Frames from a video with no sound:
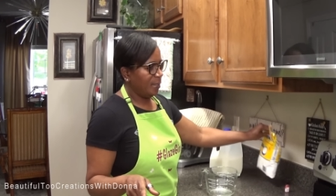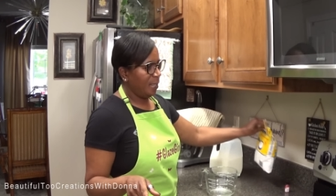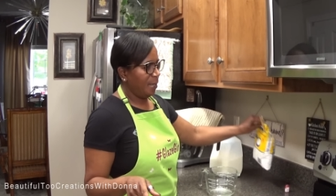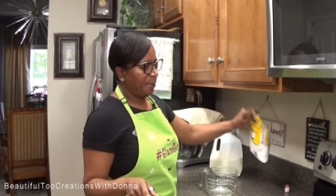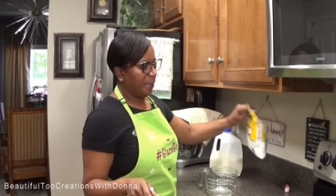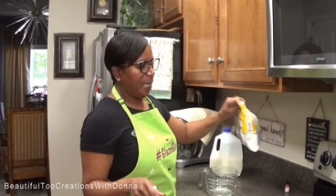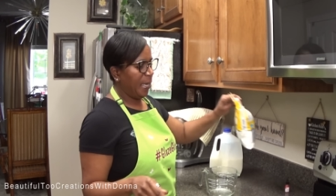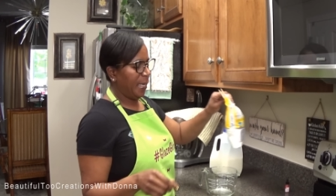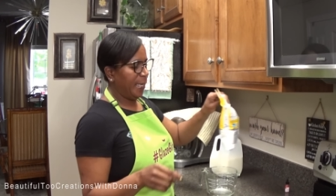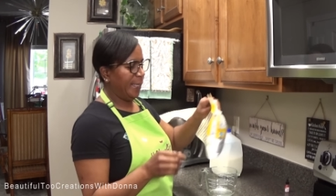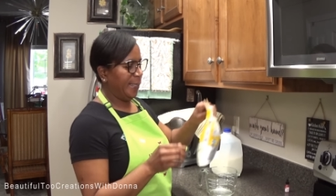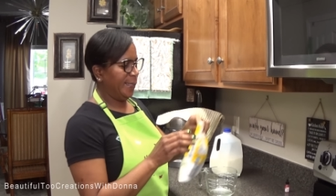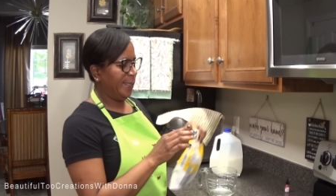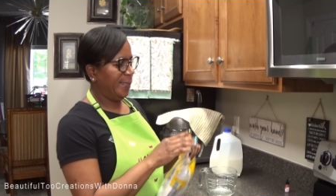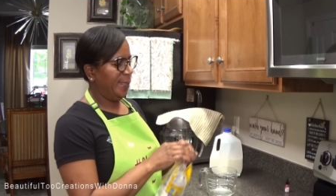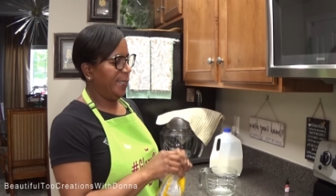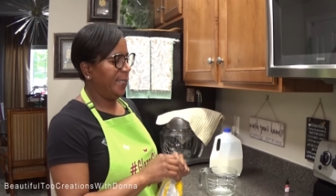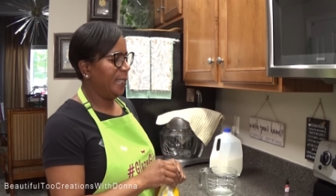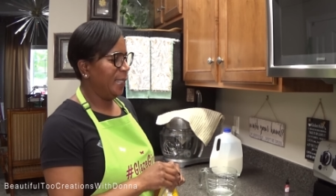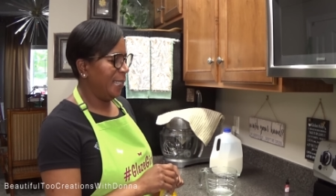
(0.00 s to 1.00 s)
the dough cake is
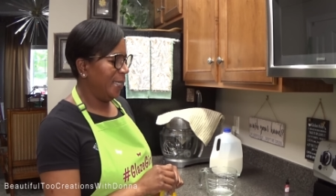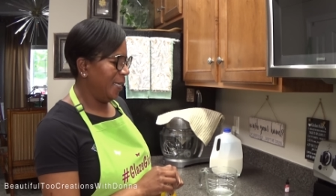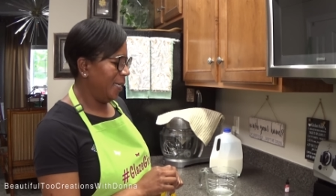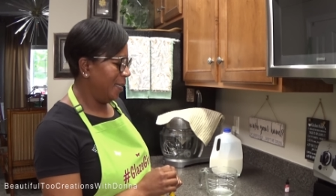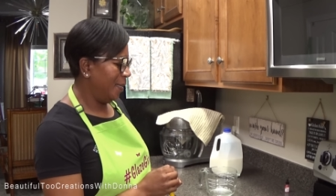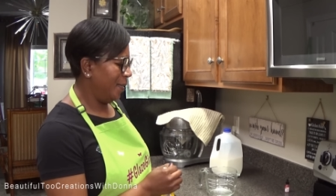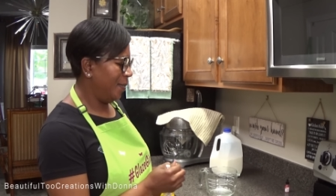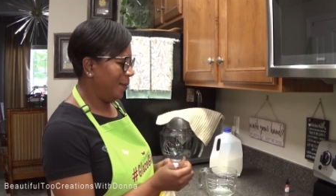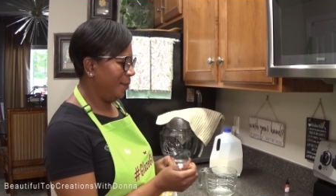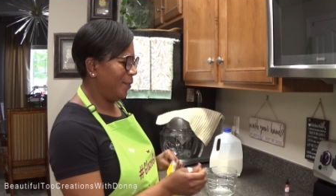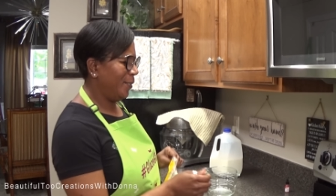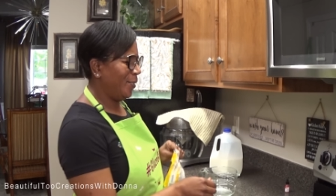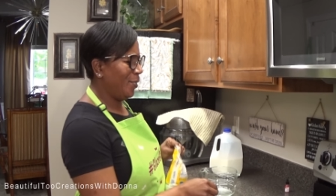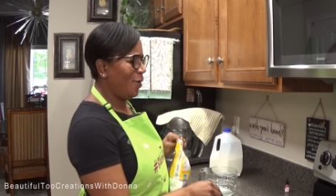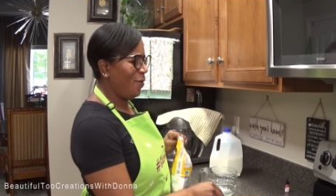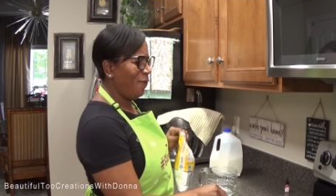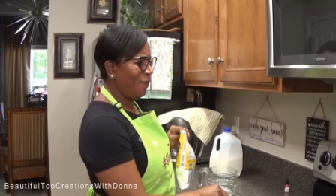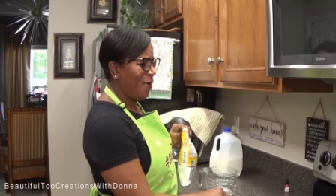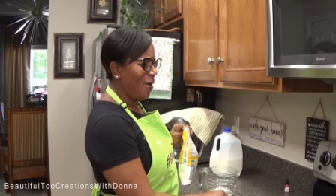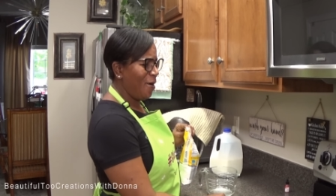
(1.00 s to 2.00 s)
still in, and
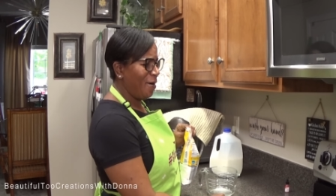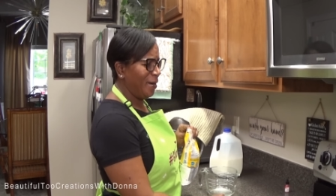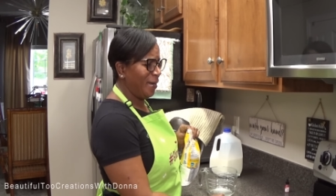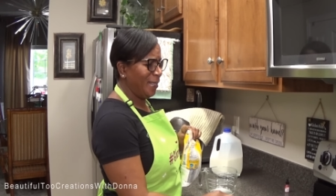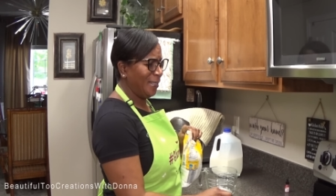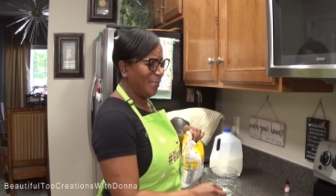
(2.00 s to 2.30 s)
so far